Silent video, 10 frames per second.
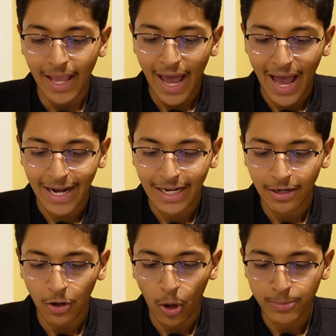
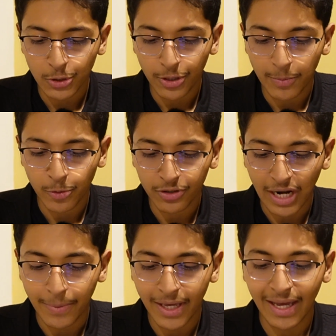and object-oriented
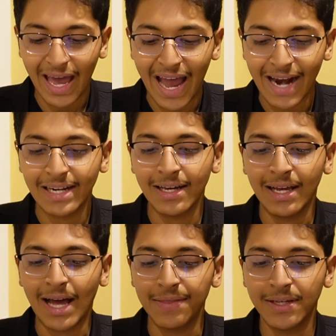programming, and
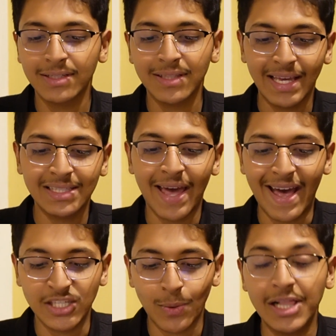other things
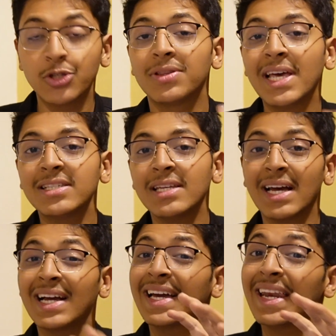as well. So this is
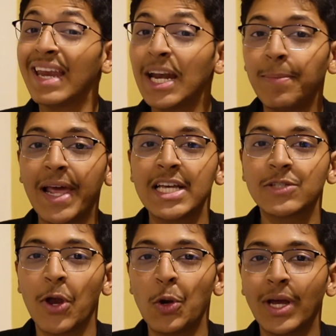a great playlist
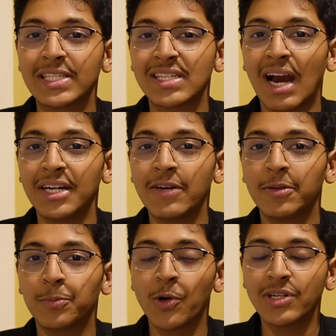for you to get started
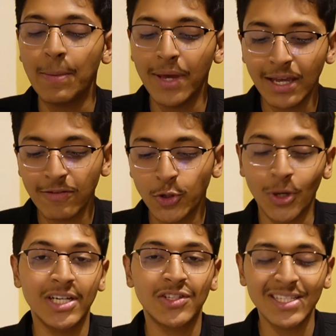with programming. If you
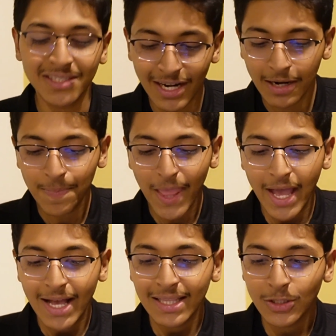are interested,
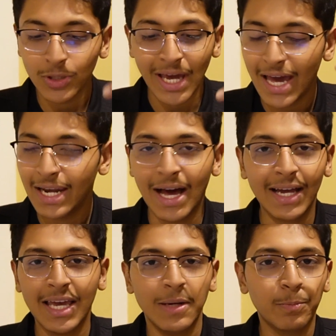you can
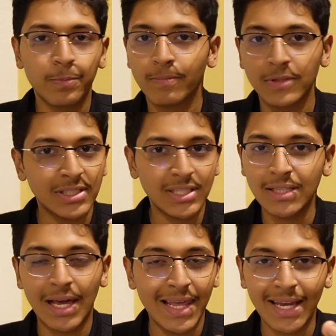again see
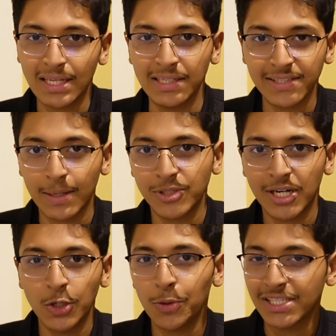the link in the
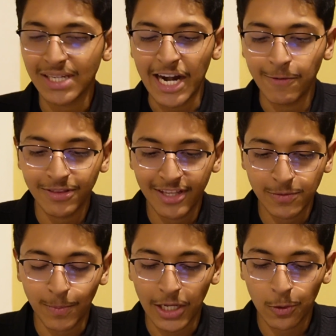description to get started with this
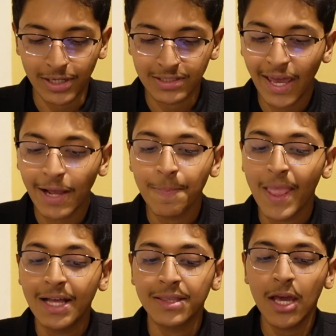particular thing.
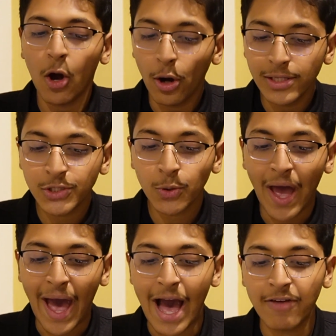They also
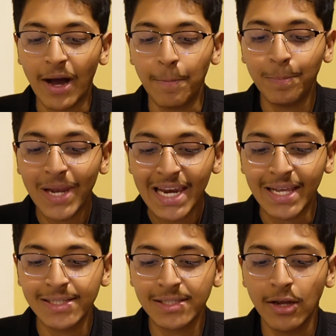have a
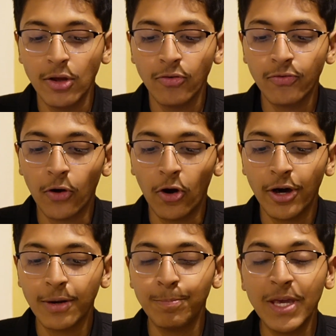playlist
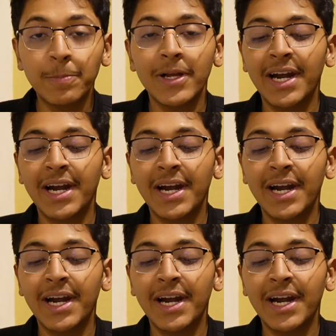for people